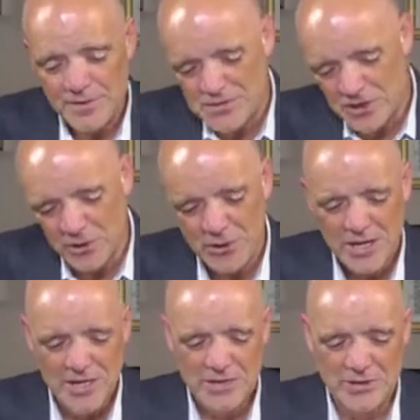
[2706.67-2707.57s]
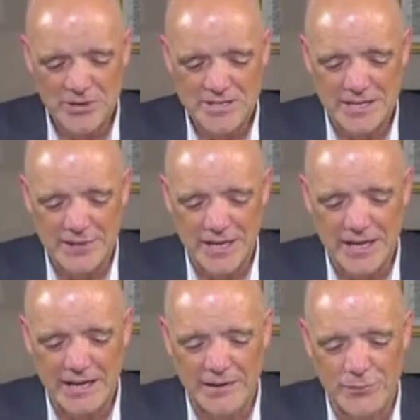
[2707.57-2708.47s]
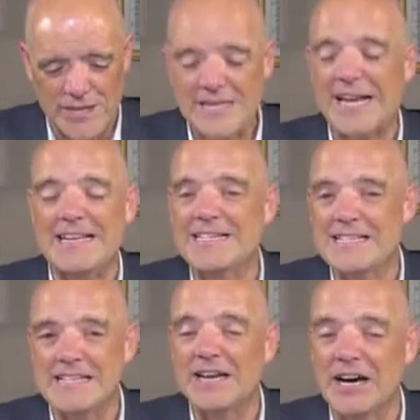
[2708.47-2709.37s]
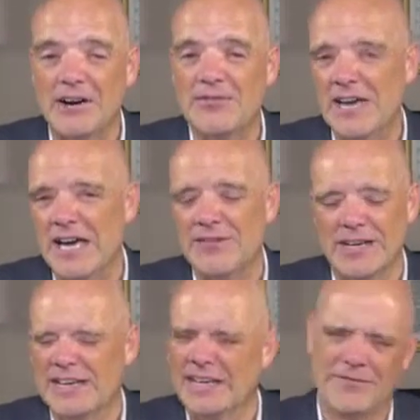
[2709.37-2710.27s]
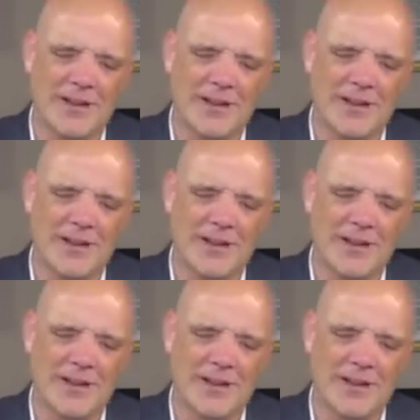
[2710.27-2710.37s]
So you could take that. Have we tasted of the heavenly gift?